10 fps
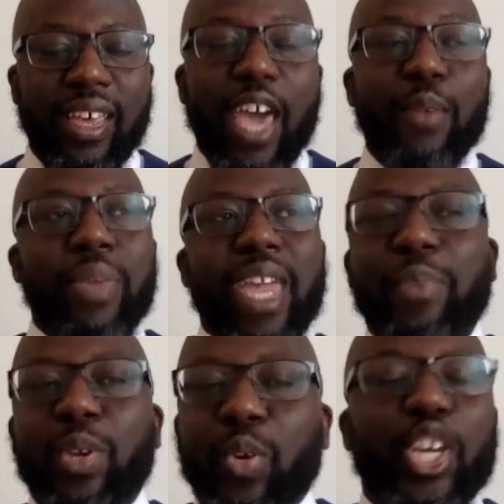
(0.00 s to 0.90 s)
And
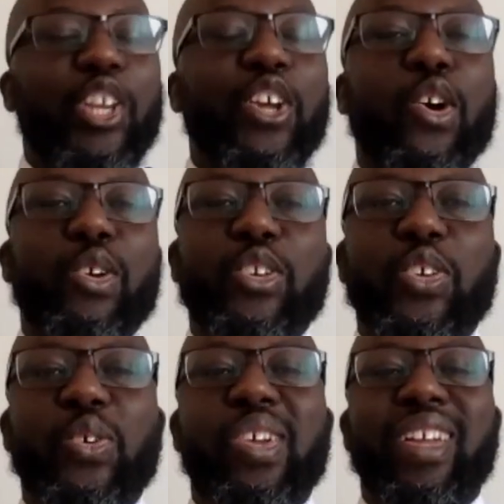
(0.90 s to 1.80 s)
maybe we could go
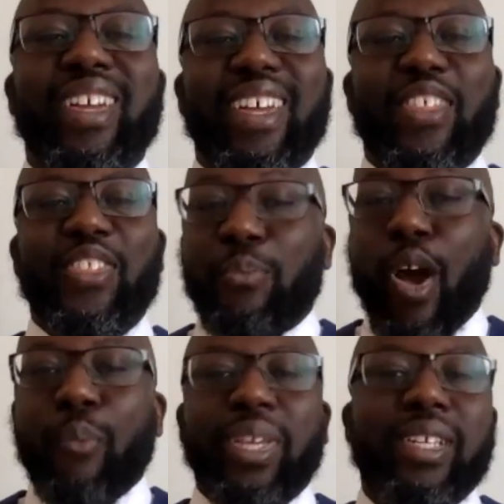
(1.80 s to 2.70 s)
to the
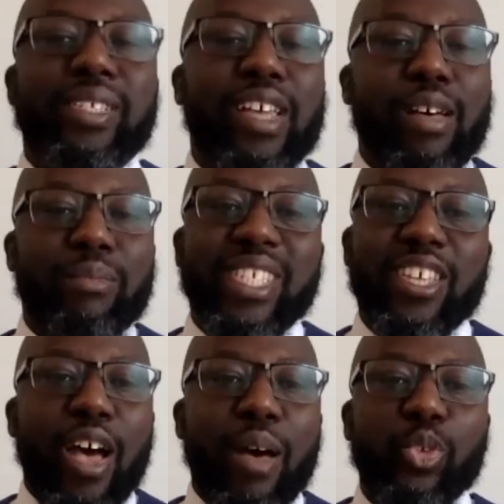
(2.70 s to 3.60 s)
popular psalm,
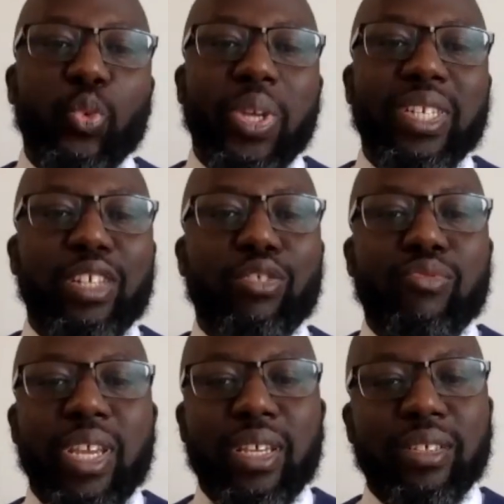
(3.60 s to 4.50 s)
Psalms 23.